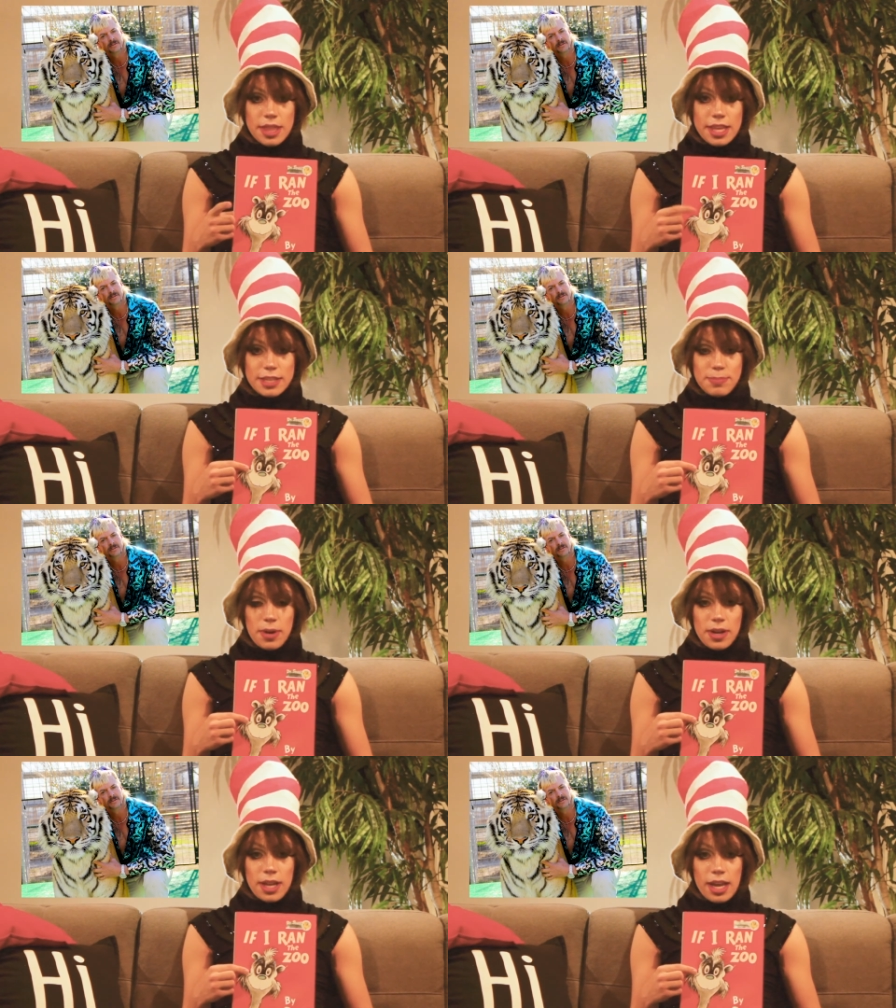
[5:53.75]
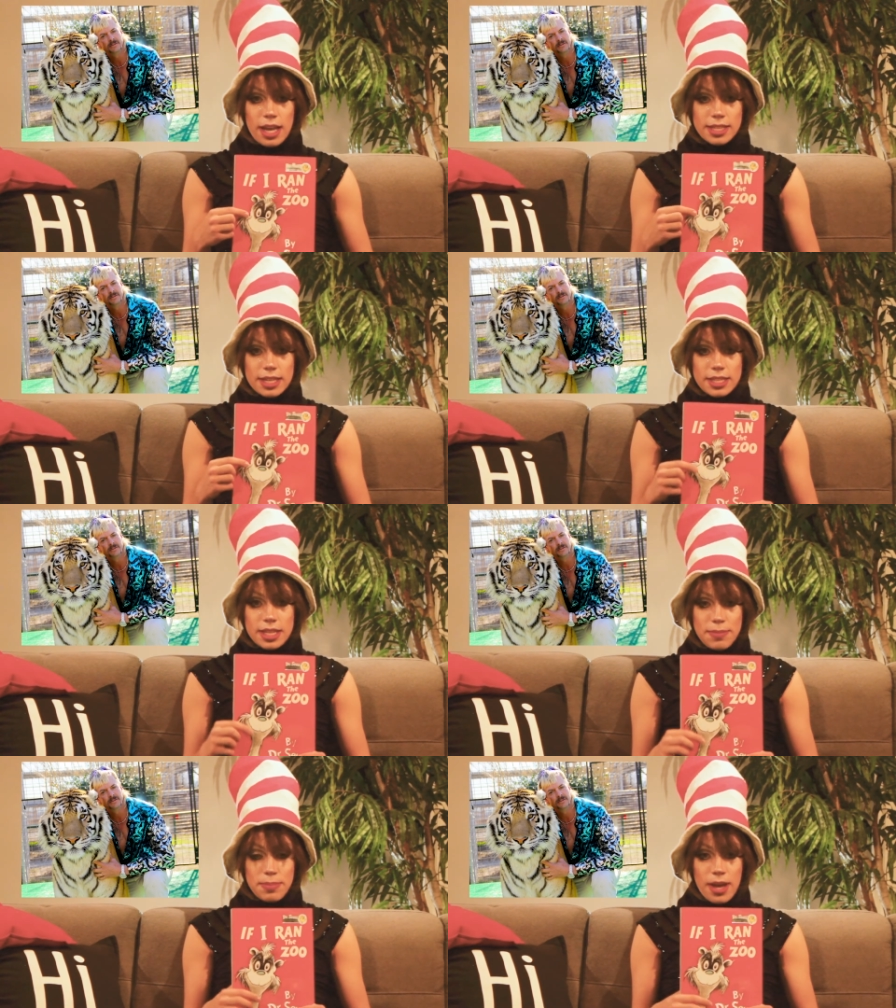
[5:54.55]
This book is a
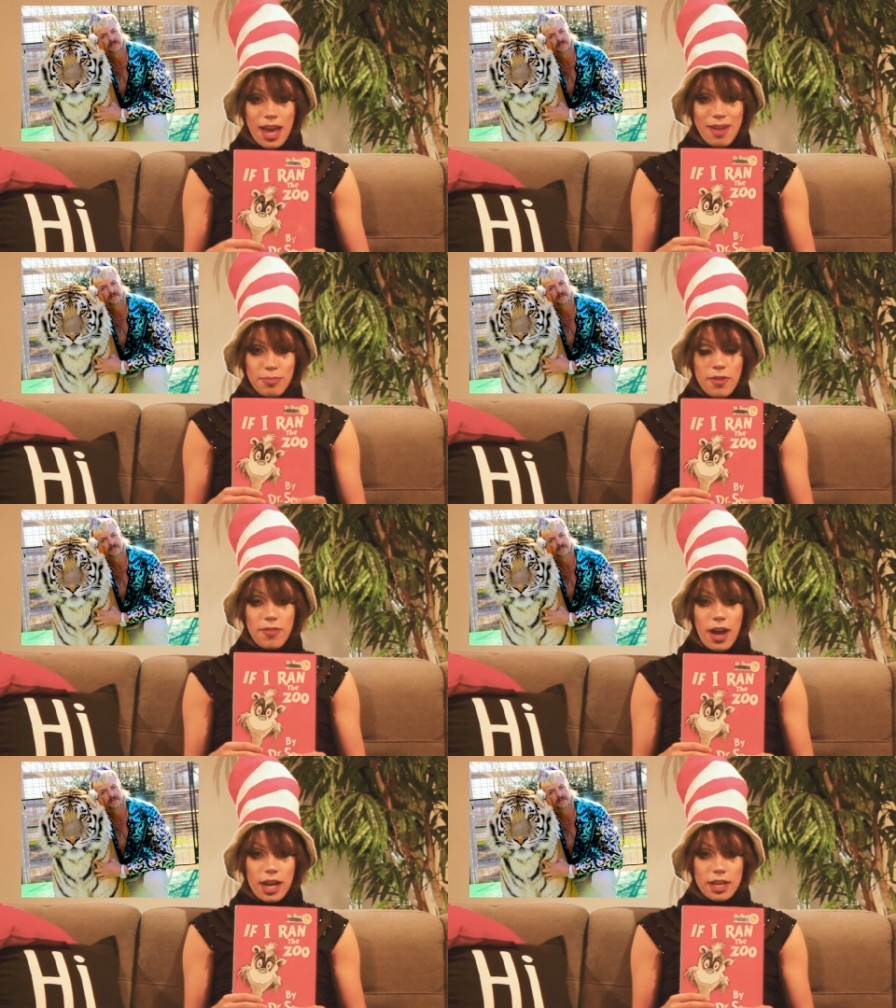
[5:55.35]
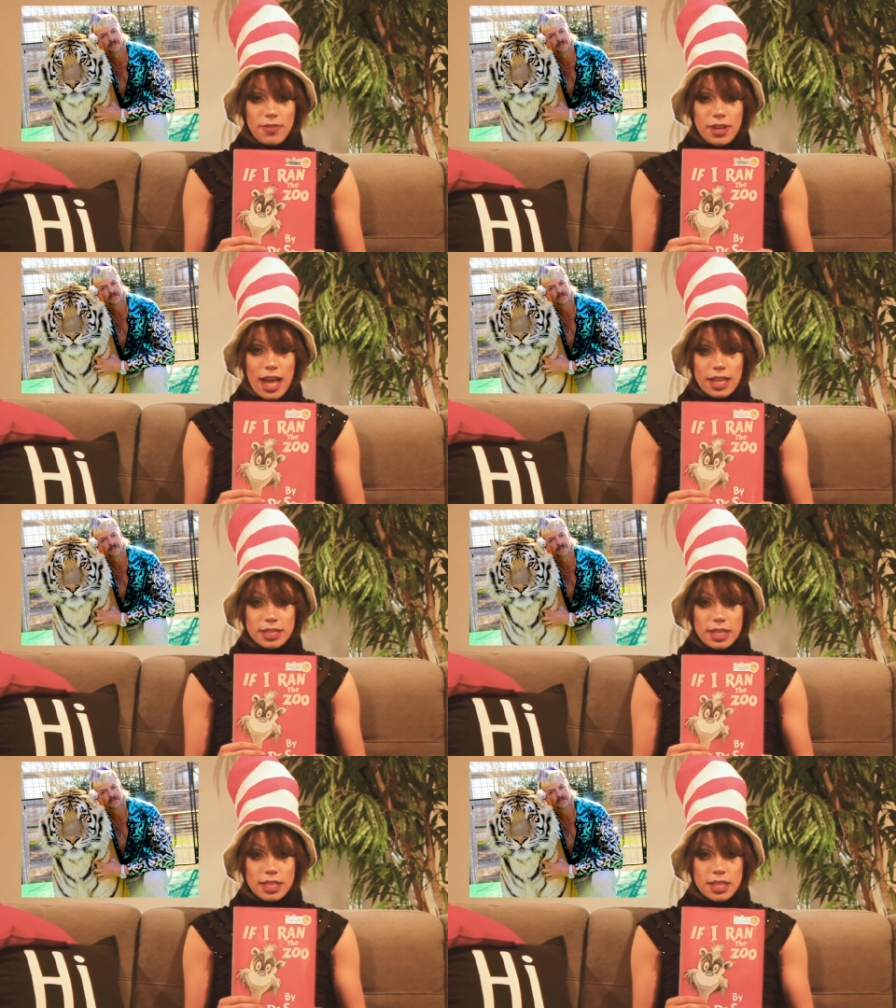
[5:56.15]
deep and provocative
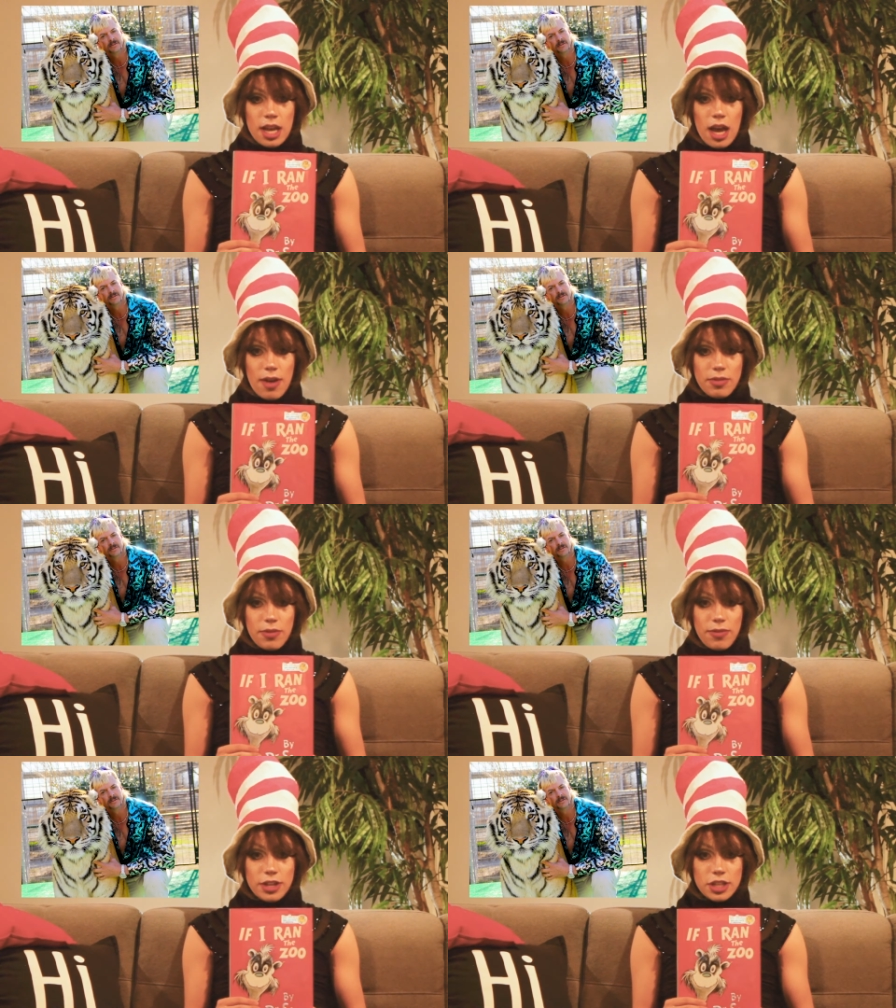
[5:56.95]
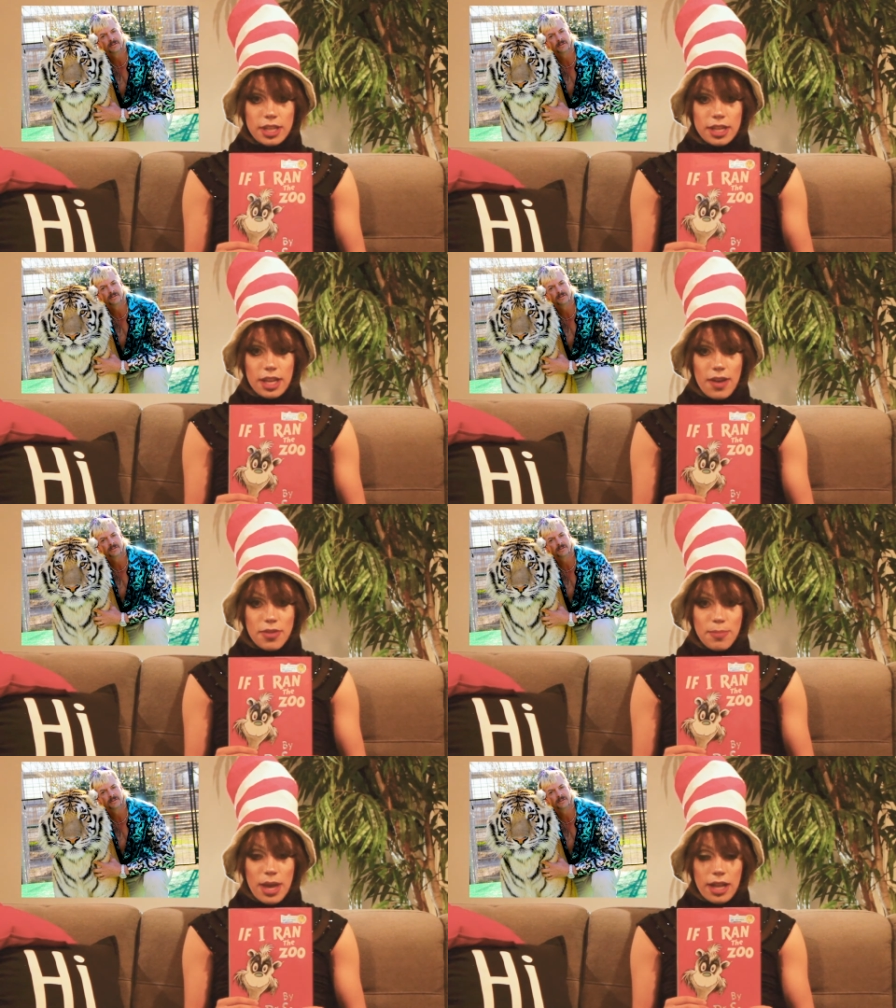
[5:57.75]
analysis of the fragility of
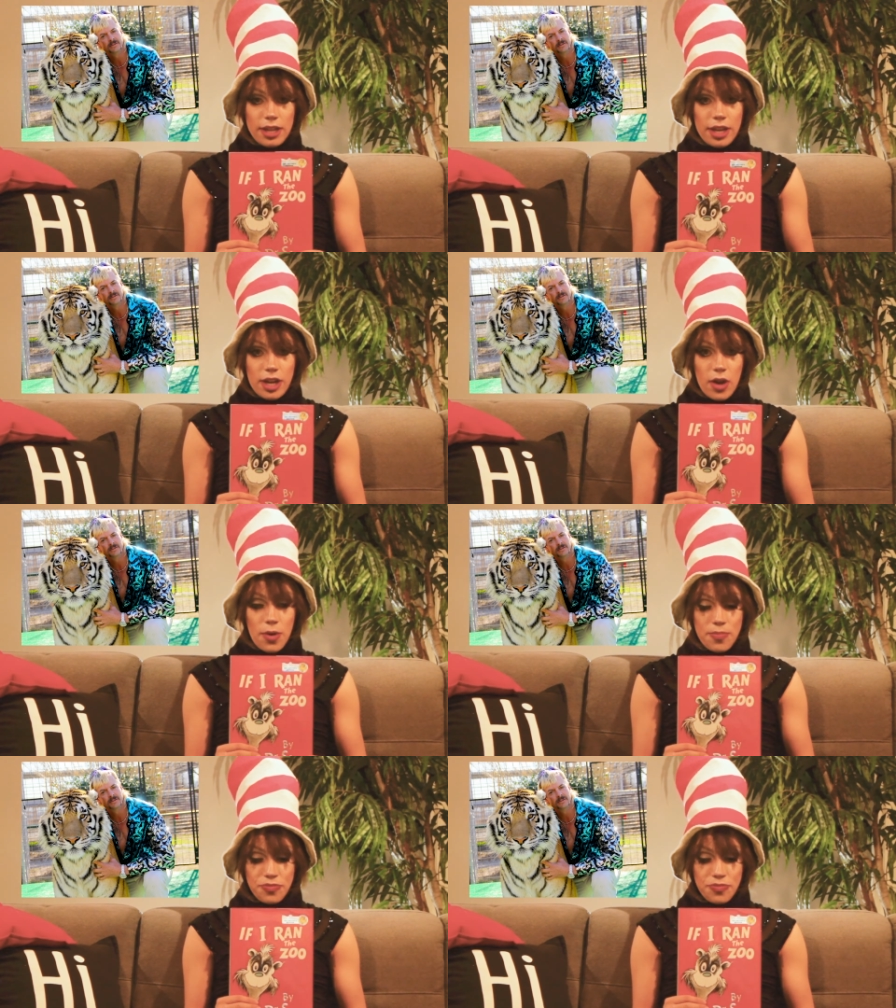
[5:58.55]
the male ego.